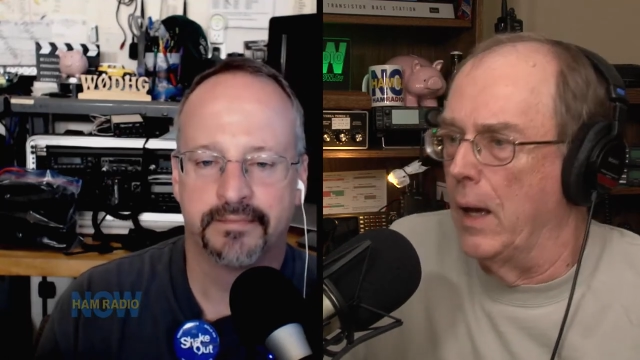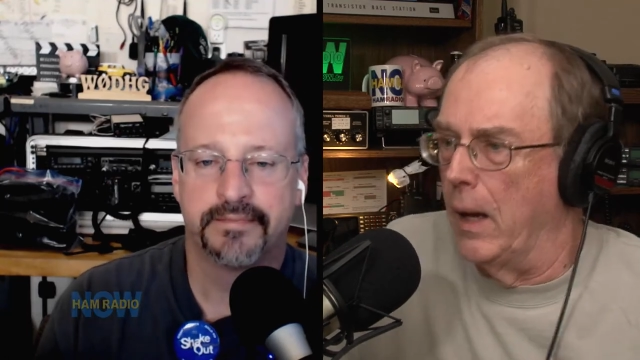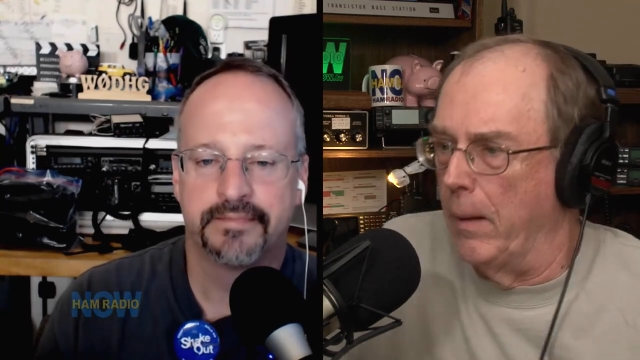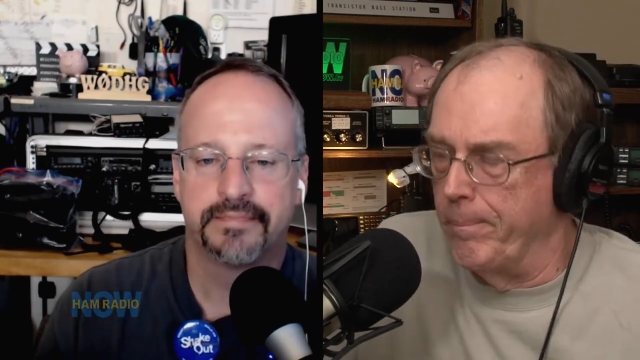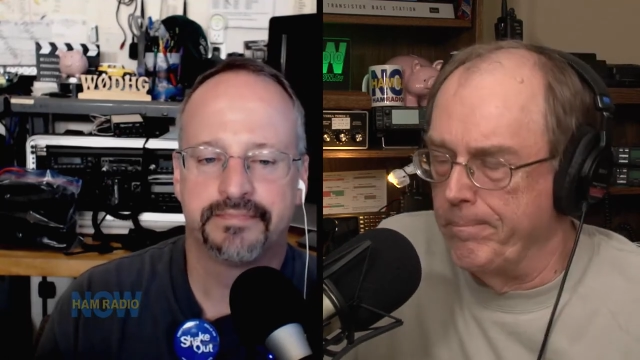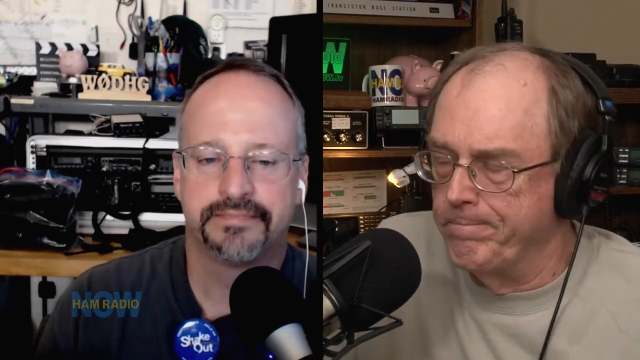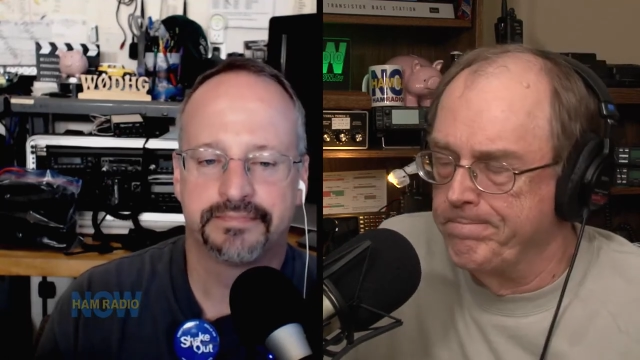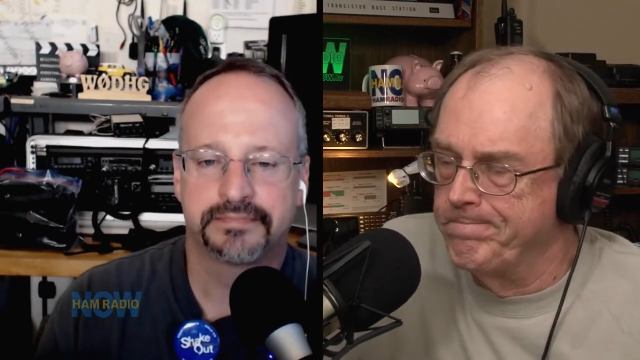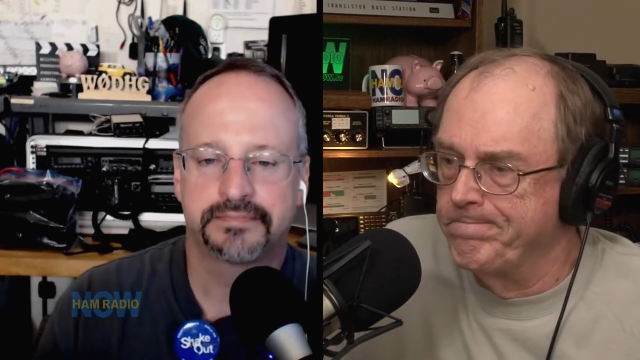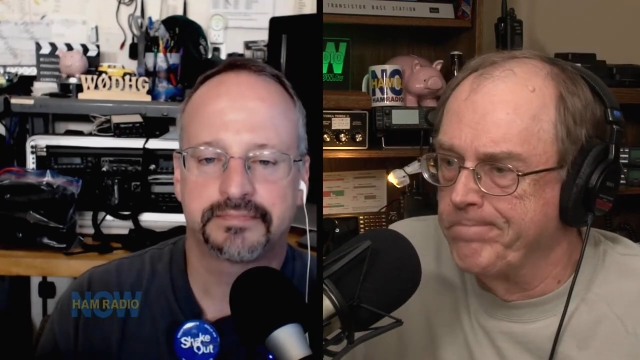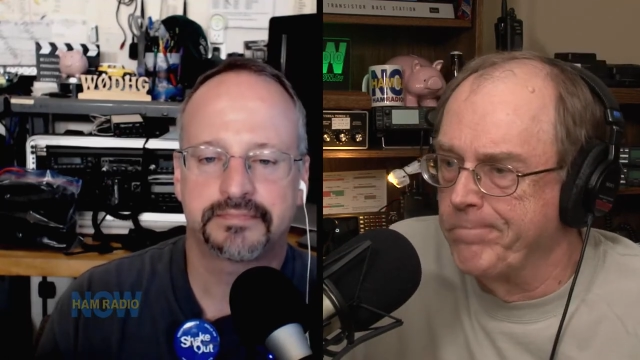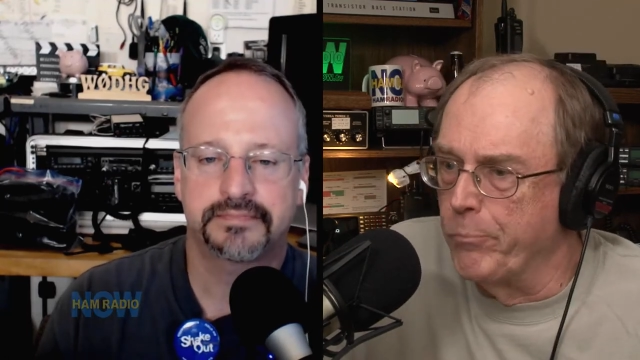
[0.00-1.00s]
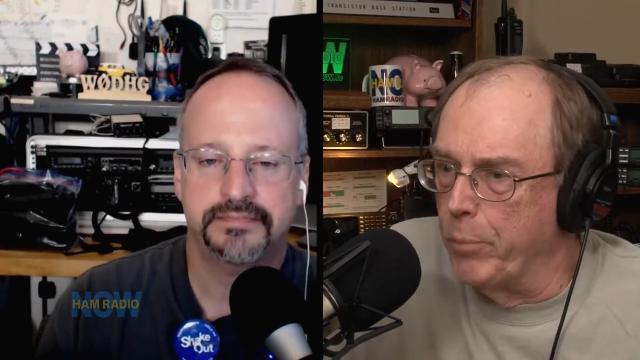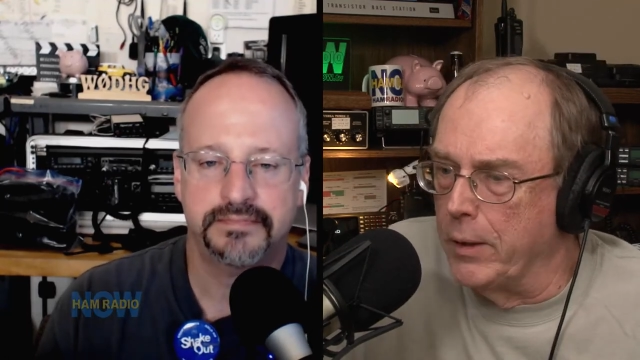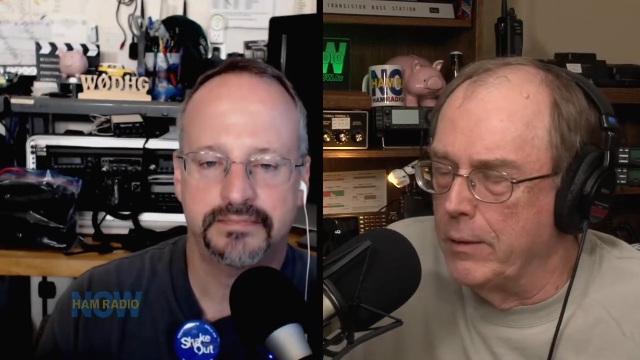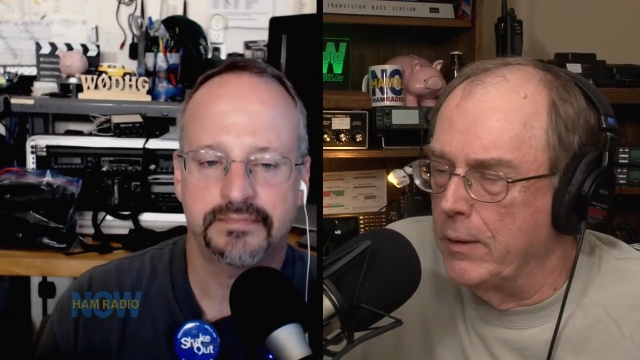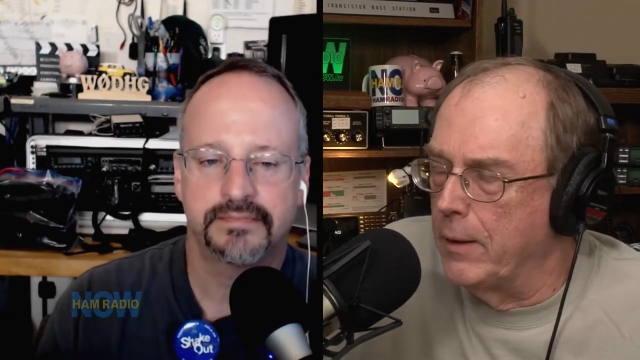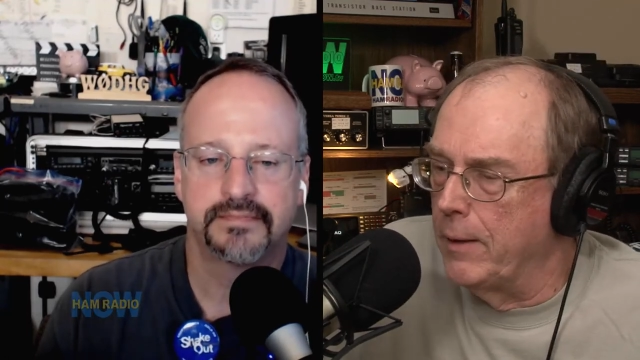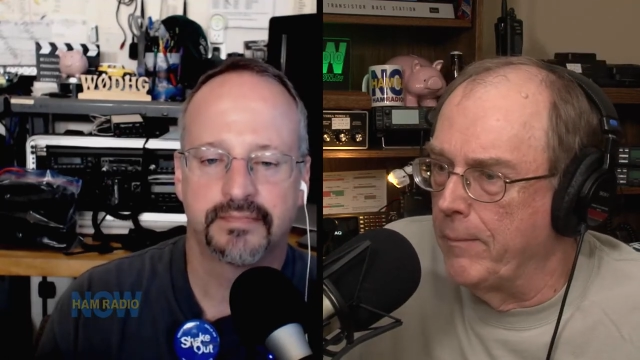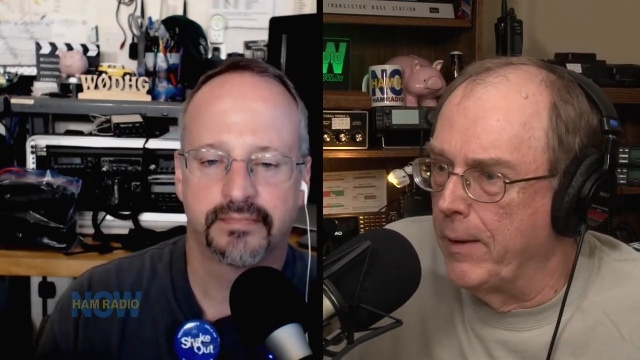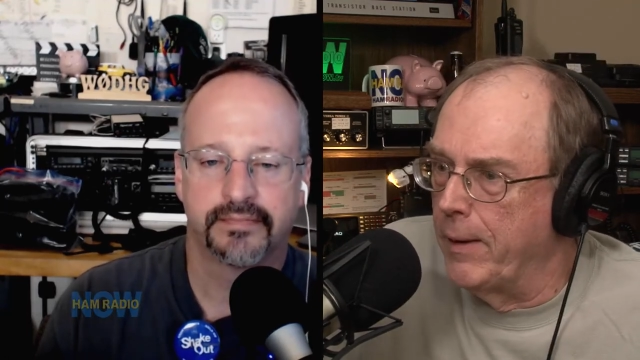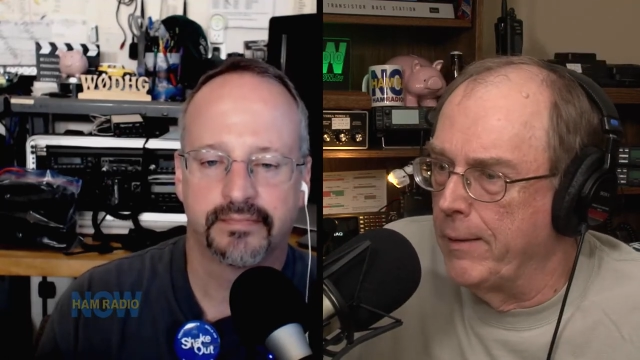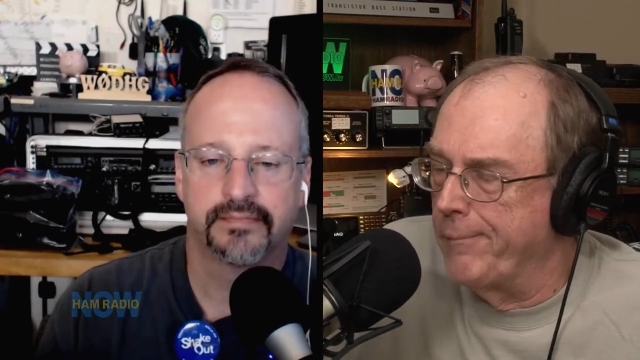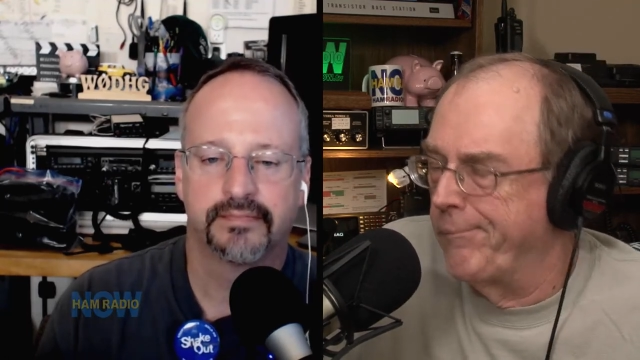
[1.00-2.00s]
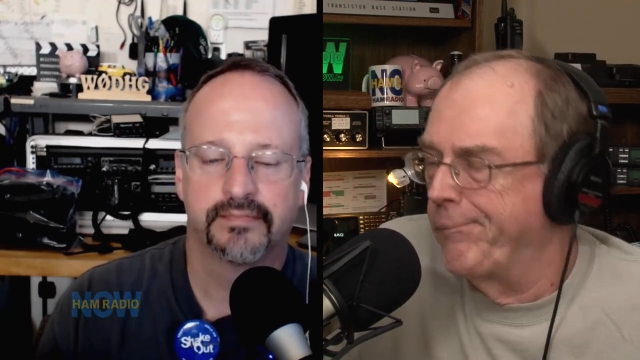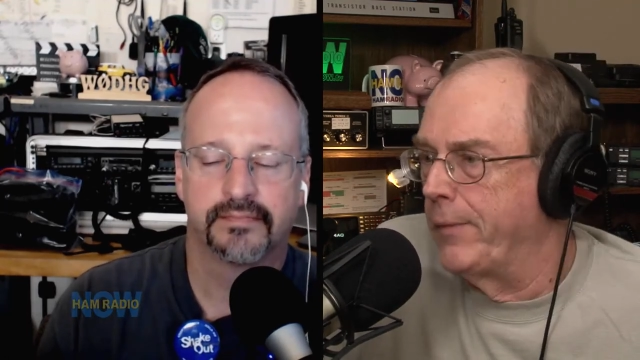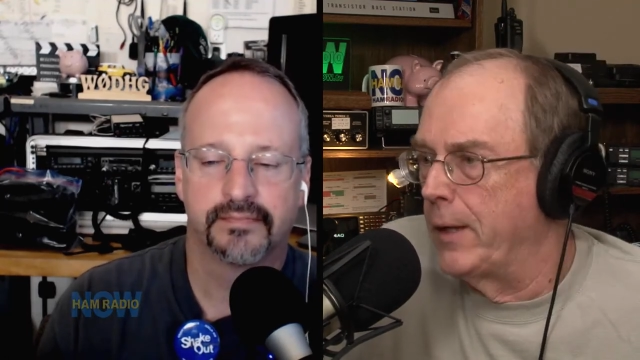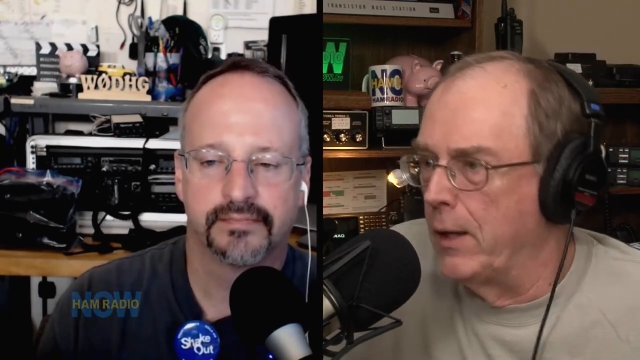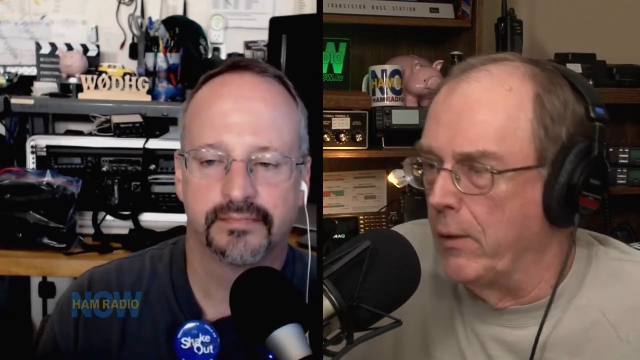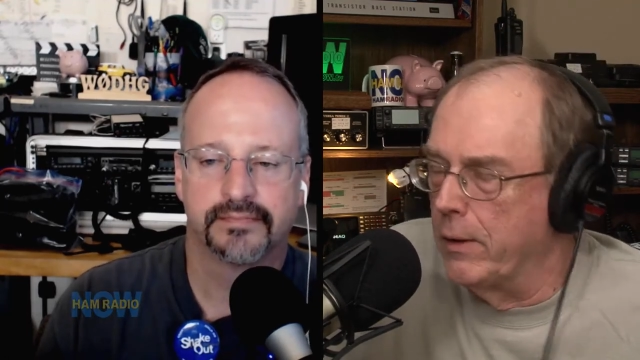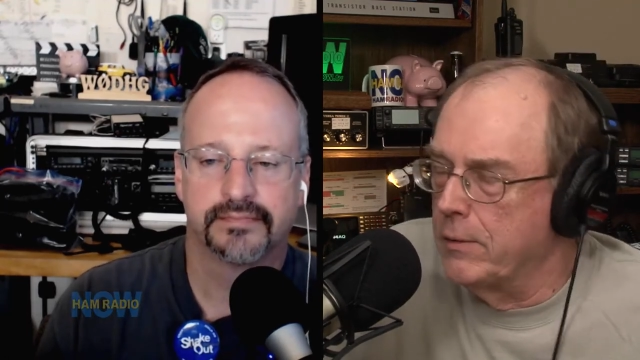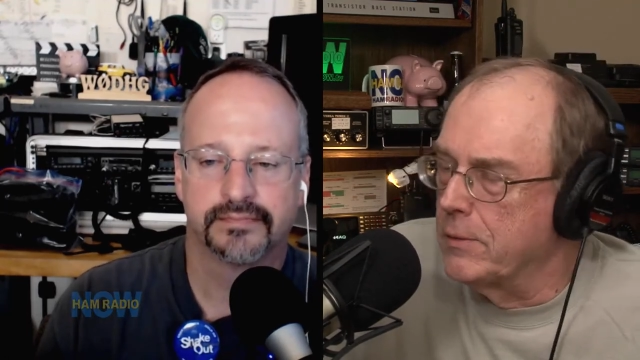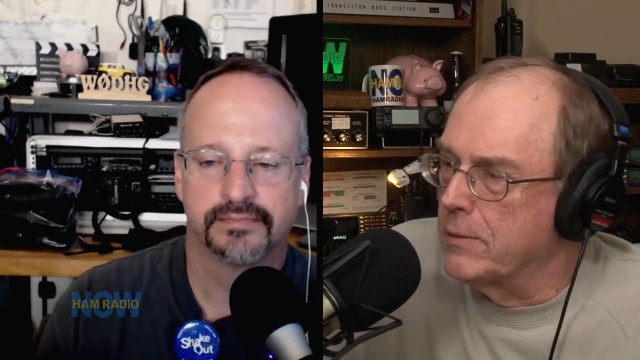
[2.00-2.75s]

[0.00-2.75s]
Speaker 1: Um, but you know, I'm